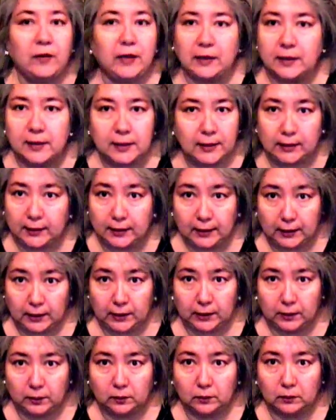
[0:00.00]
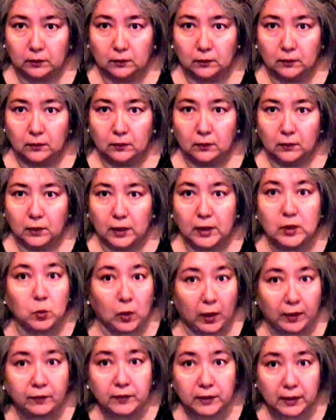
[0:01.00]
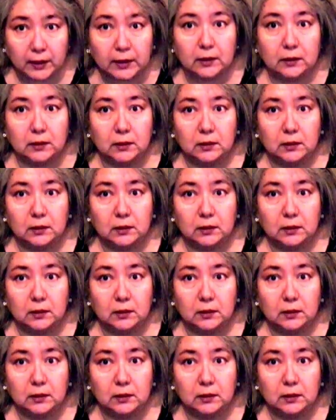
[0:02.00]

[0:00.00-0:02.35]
STD. His wife did.